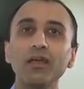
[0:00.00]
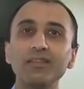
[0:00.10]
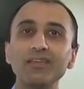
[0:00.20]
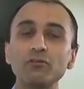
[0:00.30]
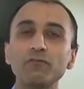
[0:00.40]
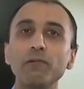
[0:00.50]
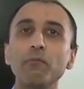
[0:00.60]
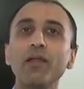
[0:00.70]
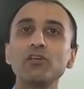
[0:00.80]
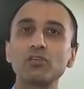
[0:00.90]
the atrial
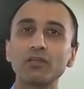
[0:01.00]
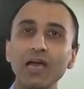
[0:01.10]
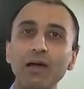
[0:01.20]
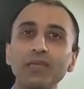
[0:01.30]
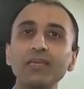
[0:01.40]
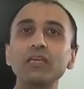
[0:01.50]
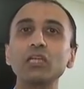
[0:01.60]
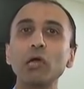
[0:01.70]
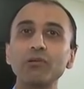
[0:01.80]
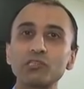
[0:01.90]
fibrillation coming and
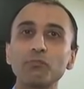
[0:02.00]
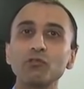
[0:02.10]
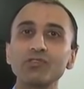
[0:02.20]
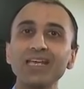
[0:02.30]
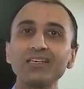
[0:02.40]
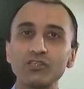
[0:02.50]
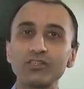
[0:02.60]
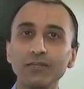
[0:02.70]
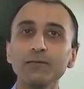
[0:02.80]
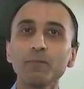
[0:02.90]
going
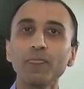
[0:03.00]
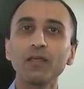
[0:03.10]
spontaneously,